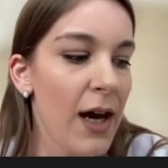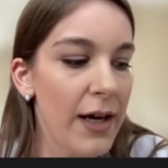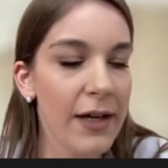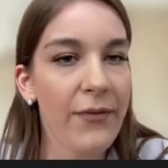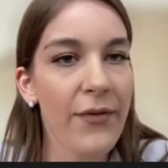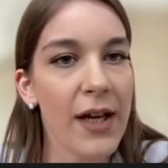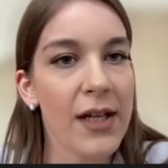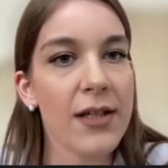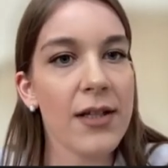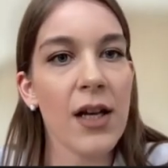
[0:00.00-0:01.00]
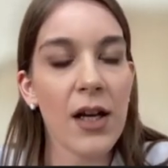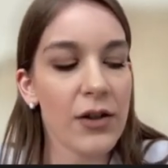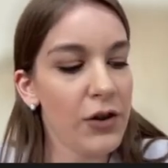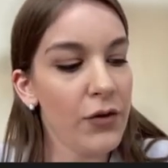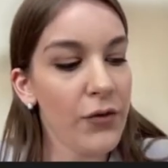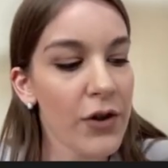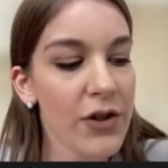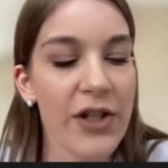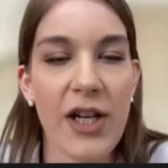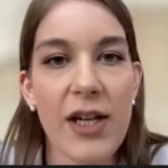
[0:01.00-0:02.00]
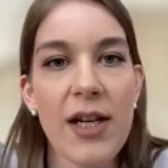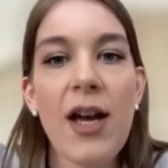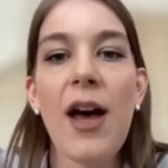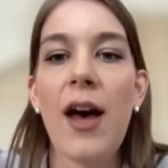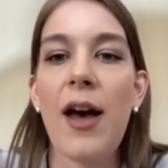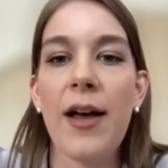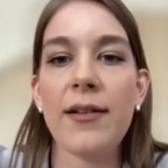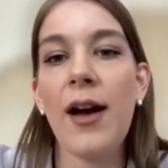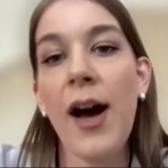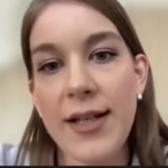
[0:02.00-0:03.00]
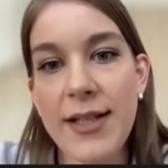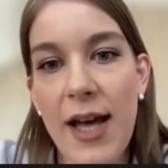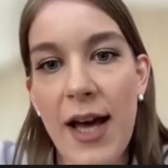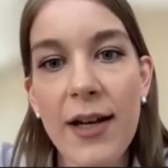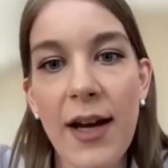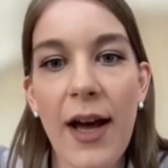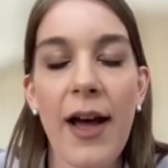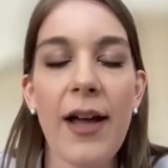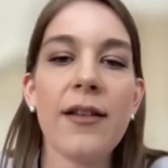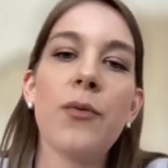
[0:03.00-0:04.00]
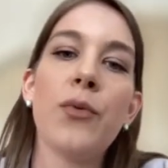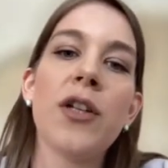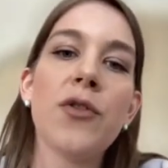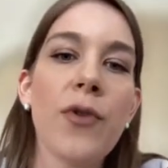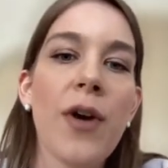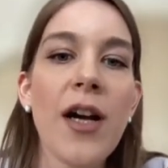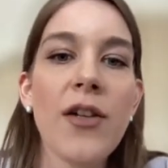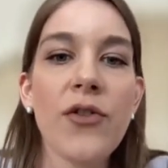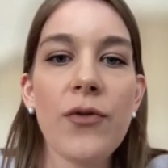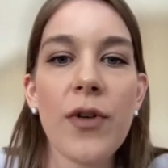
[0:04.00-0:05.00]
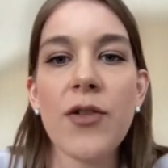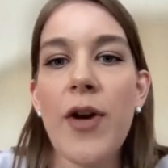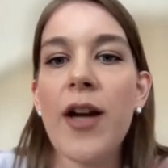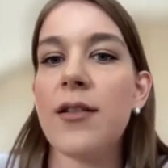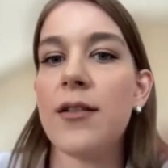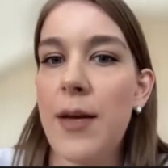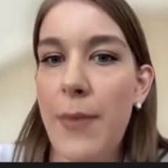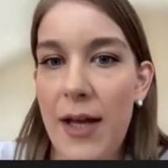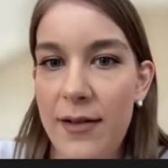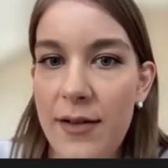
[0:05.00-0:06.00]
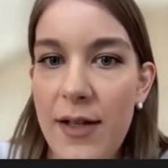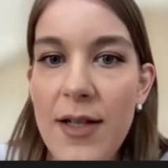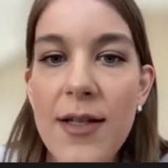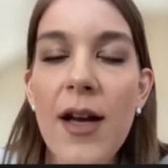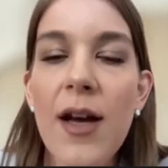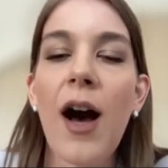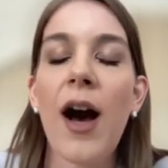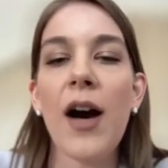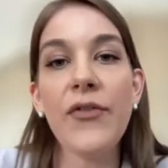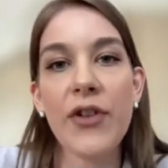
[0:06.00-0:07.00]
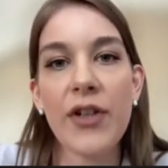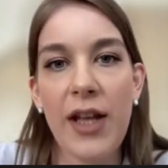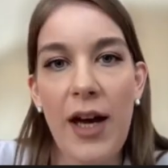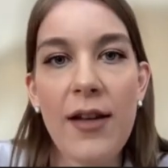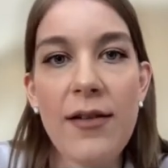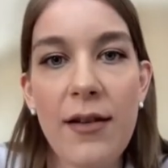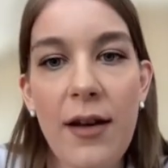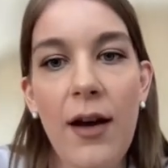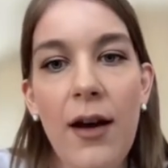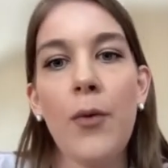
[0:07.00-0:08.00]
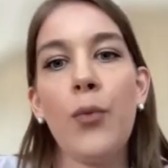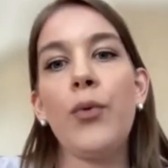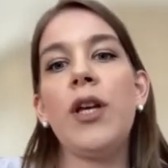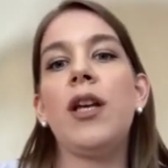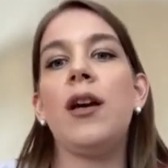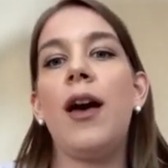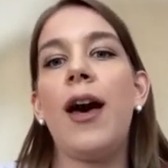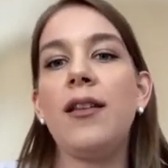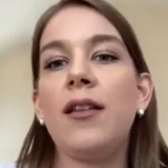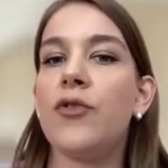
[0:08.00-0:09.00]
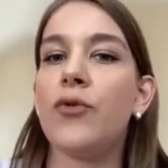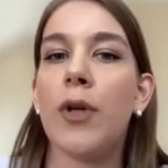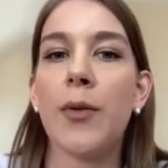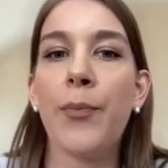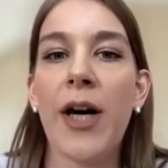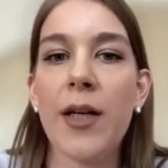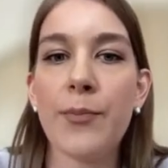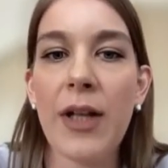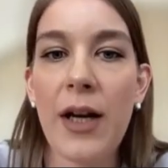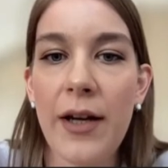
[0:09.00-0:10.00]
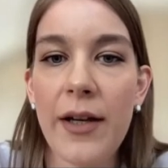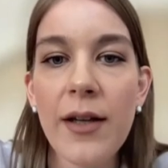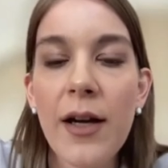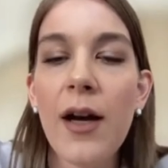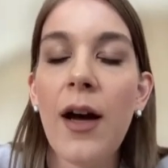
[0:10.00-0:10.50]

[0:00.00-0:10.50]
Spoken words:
Hugging Face, Neo4j, and Highstack, and we tried to extract the name entities. After that, we added to our pipeline